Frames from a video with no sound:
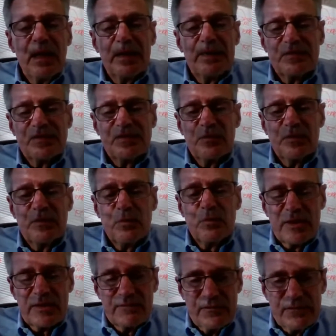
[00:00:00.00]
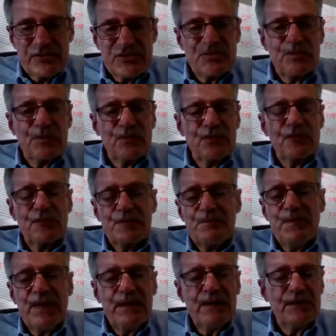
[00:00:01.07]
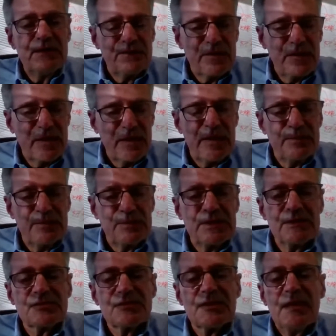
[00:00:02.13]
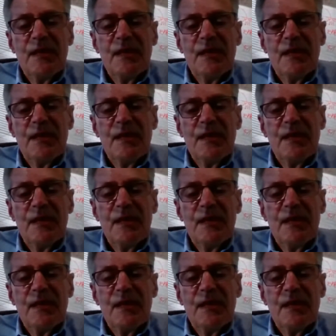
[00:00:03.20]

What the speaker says: So we work very smoothly with many different companies.